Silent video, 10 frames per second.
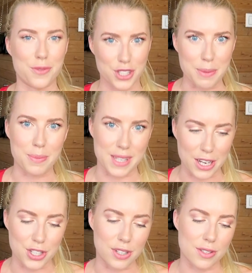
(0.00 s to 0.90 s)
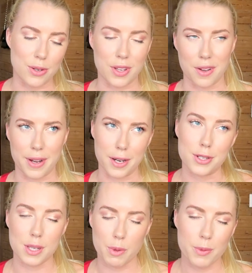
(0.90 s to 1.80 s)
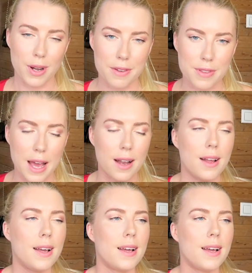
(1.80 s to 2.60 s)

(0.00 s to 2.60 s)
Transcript: of gym sessions, although I know some people love that.